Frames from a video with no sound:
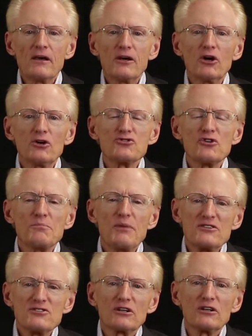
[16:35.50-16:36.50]
It also
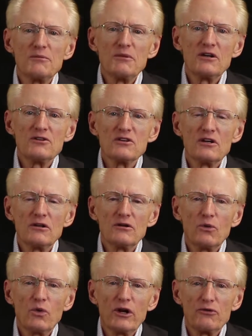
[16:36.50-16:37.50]
basically means, and
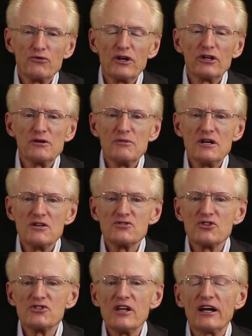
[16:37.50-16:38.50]
what it really
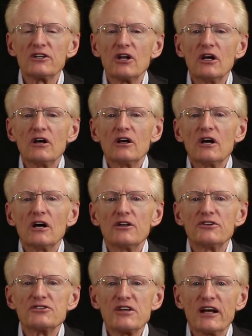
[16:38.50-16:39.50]
means, is that
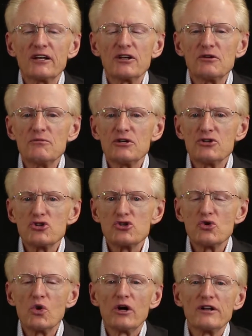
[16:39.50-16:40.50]
the tenant can be
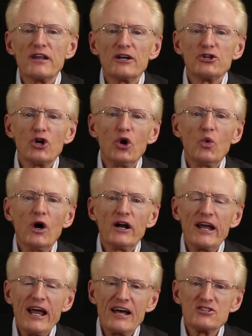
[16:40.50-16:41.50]
assured that no one
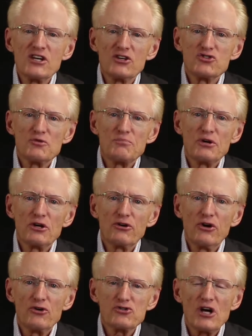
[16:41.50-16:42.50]
has a
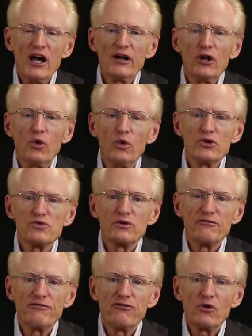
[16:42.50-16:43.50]
superior title which
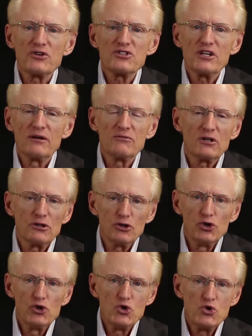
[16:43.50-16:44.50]
would force them to
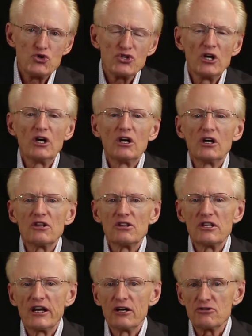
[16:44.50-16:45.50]
lose
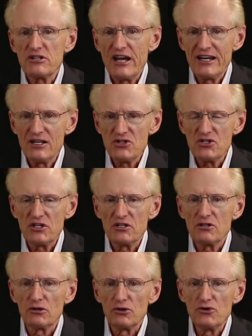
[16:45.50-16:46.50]
their tenancy,
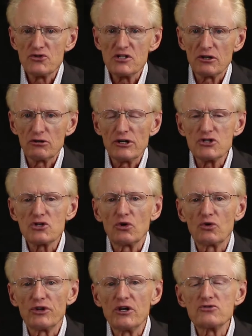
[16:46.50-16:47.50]
to lose their
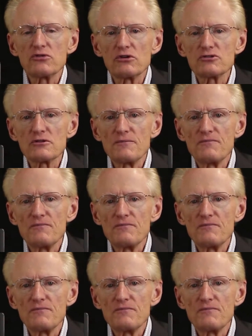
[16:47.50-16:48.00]
leasehold interest.